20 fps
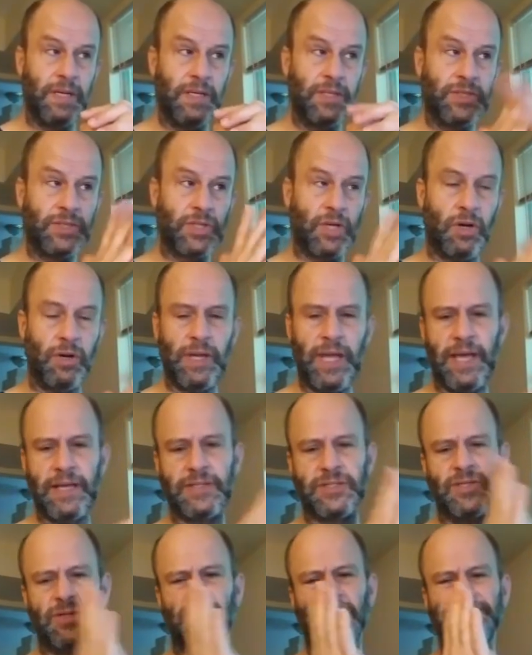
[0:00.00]
so yeah,
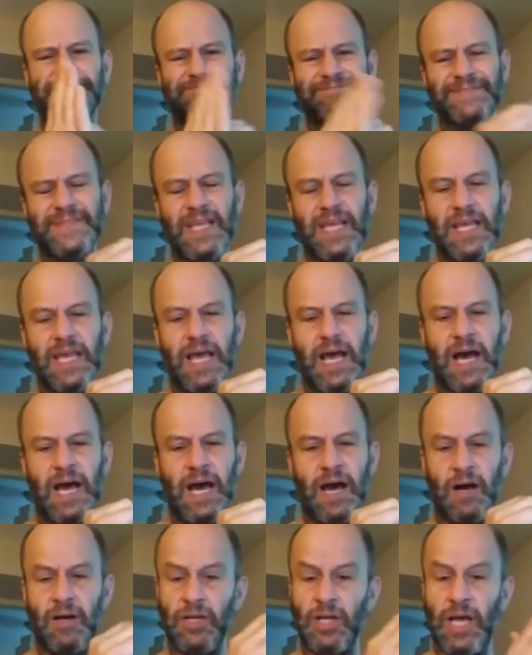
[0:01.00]
so
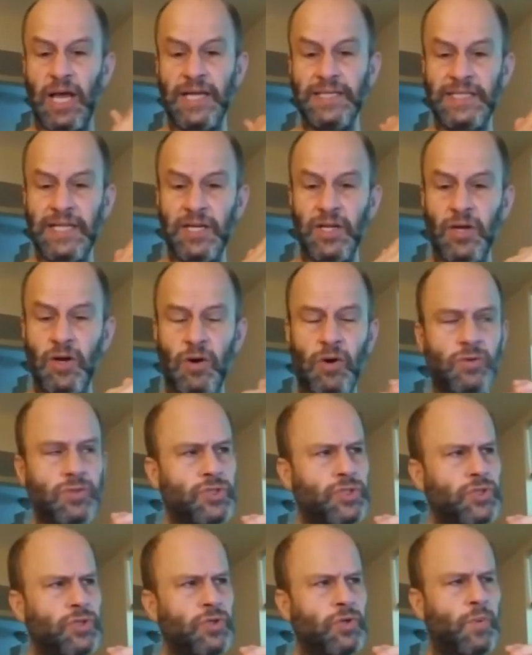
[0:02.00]
uh, I did go
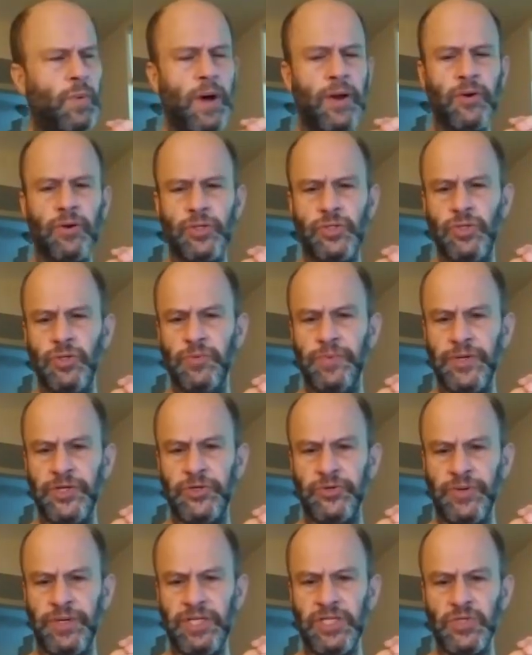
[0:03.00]
to one or two
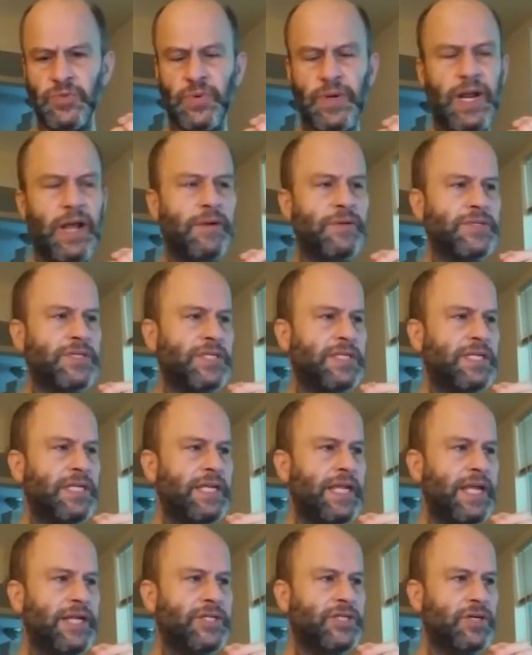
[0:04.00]
retreats when I was a
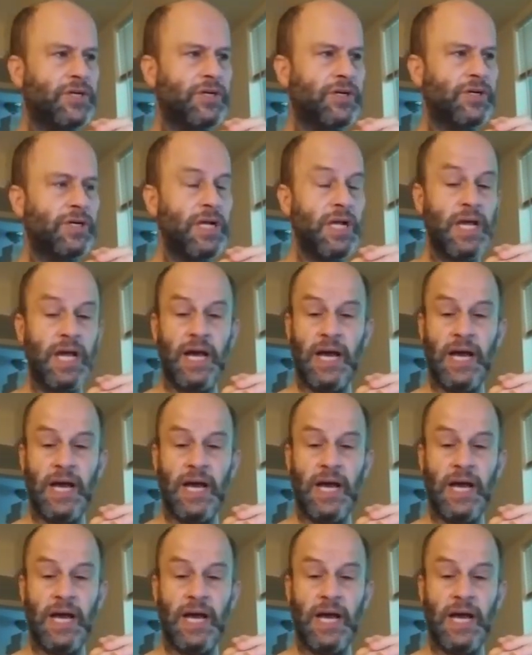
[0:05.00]
teenager.